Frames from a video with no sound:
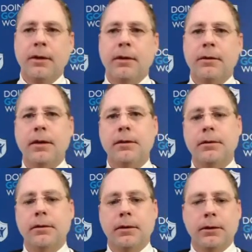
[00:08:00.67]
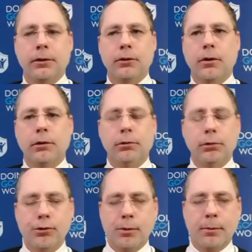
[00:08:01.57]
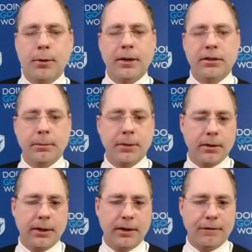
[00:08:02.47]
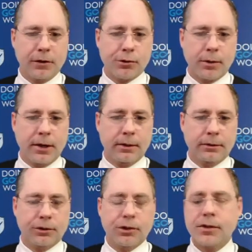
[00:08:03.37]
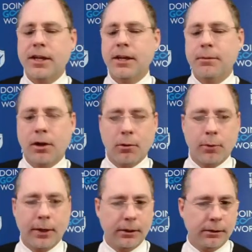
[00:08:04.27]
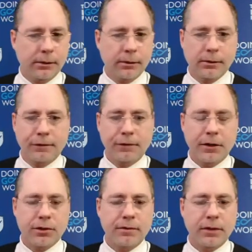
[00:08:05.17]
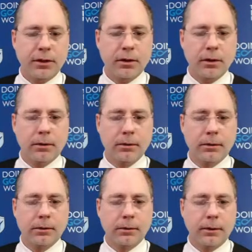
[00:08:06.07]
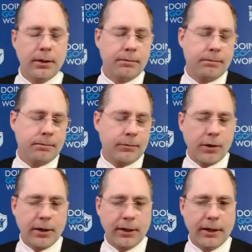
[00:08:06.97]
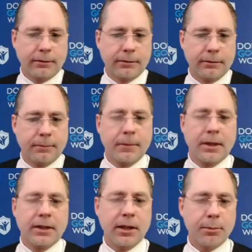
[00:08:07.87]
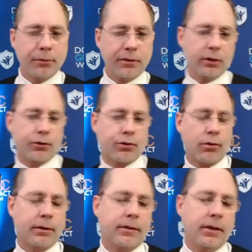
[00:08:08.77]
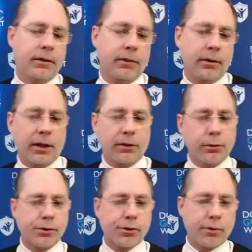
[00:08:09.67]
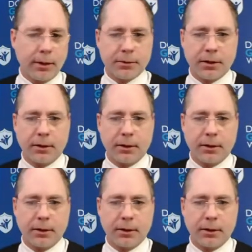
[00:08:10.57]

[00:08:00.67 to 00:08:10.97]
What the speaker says: then you're going to lose your momentum and you're going to get frustrated. Just keep going, finish the video, and then try it again. Keep your videos short. It's easier to get through a script.